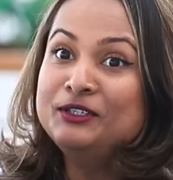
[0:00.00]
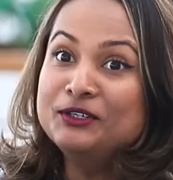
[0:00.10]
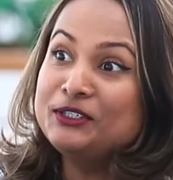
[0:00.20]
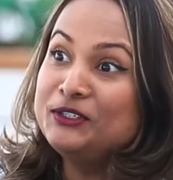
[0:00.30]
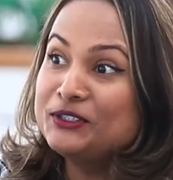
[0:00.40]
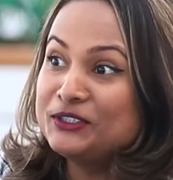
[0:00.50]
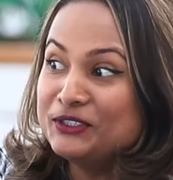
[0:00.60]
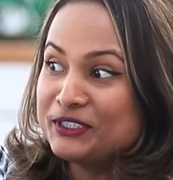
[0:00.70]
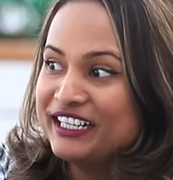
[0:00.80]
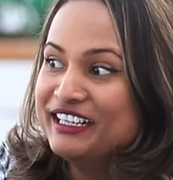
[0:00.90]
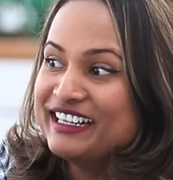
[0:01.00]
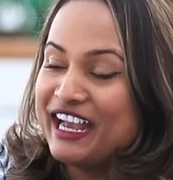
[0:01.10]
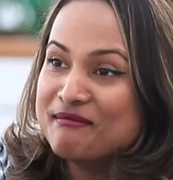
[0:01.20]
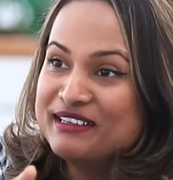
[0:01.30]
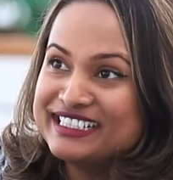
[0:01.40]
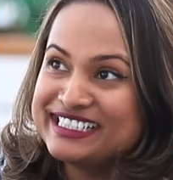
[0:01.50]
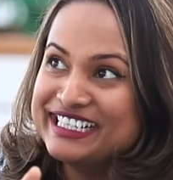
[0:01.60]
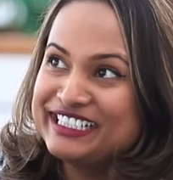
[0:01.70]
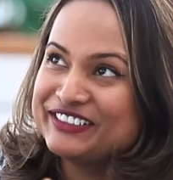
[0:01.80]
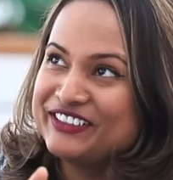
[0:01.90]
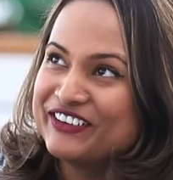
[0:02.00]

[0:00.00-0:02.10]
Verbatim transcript: Look, look, look, I'm listening to